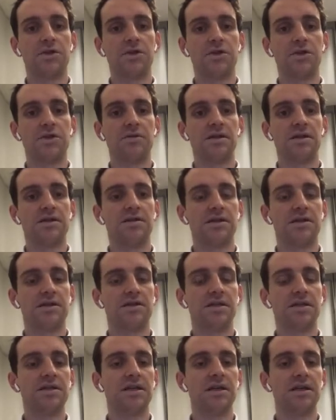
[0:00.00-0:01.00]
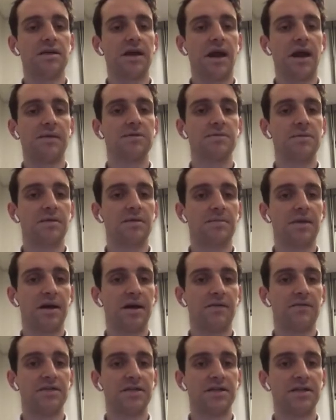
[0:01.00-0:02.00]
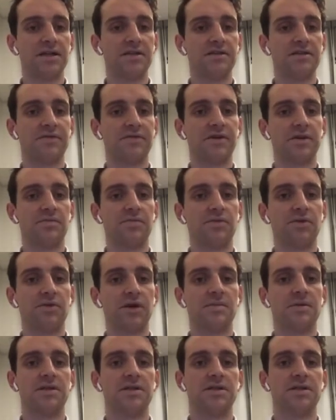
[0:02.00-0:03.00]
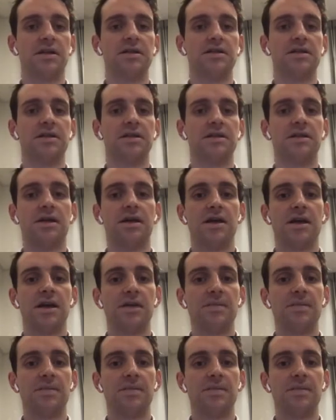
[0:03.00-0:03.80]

which showed that a CT abdomen and pelvis identified a primary site in